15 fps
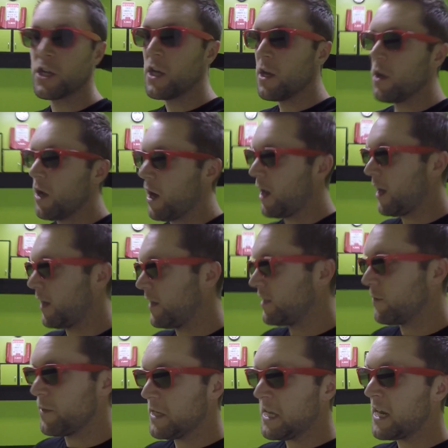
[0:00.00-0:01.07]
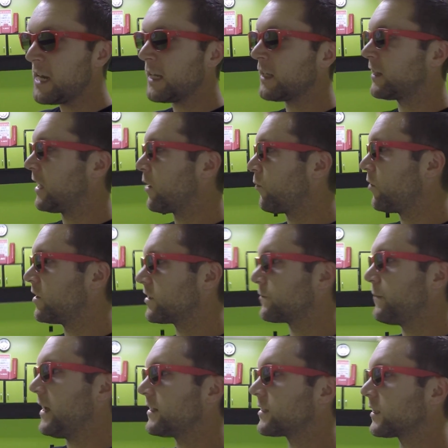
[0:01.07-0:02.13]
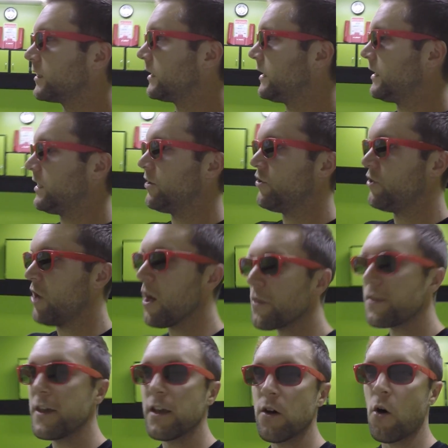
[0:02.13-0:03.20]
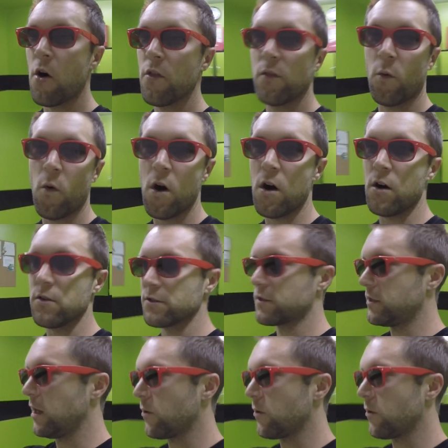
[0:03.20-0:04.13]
In the beginning, there was basically nothing on the walls.